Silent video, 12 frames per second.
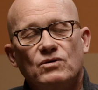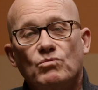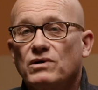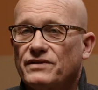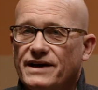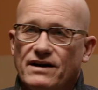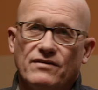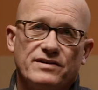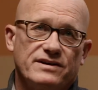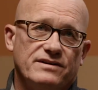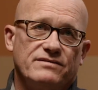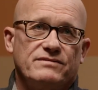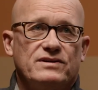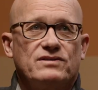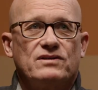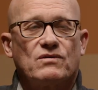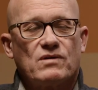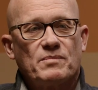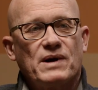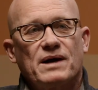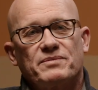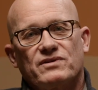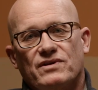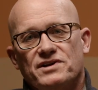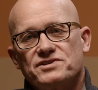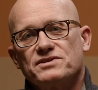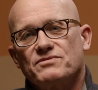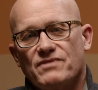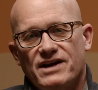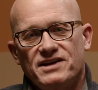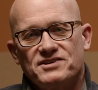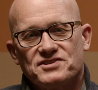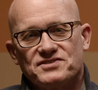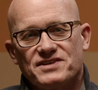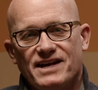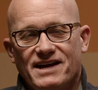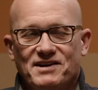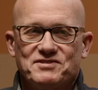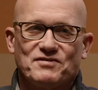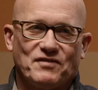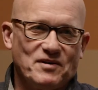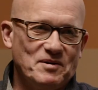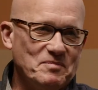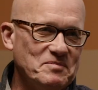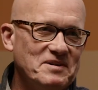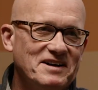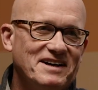Well, now our population ranges in age from,